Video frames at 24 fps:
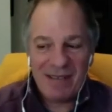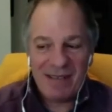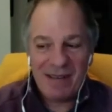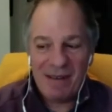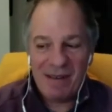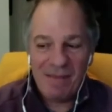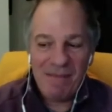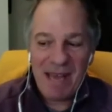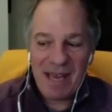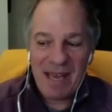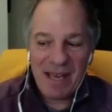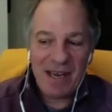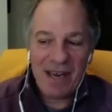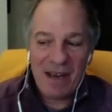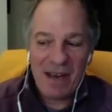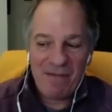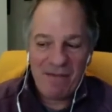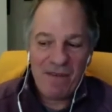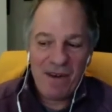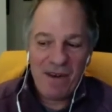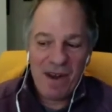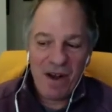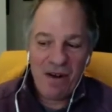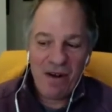make enough
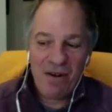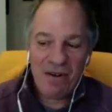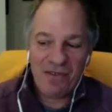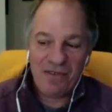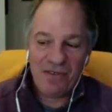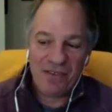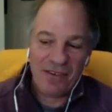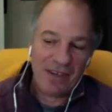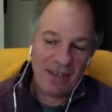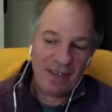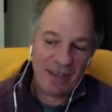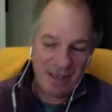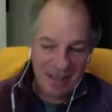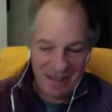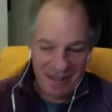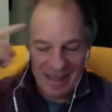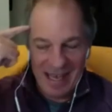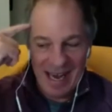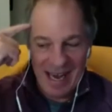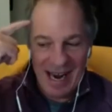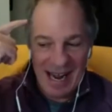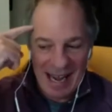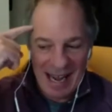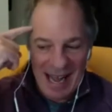notes
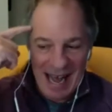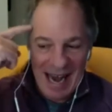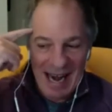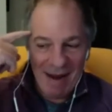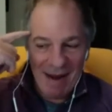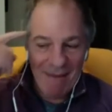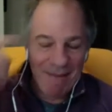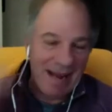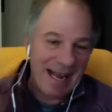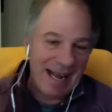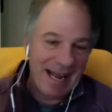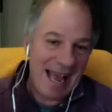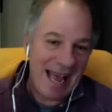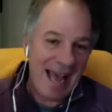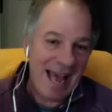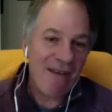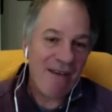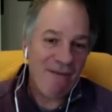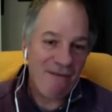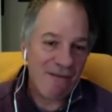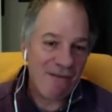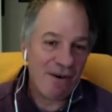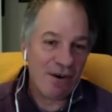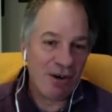that I got it in my
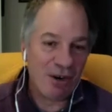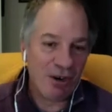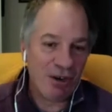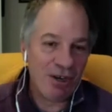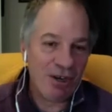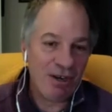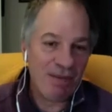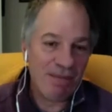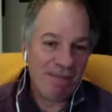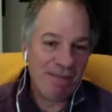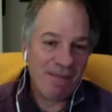head for good.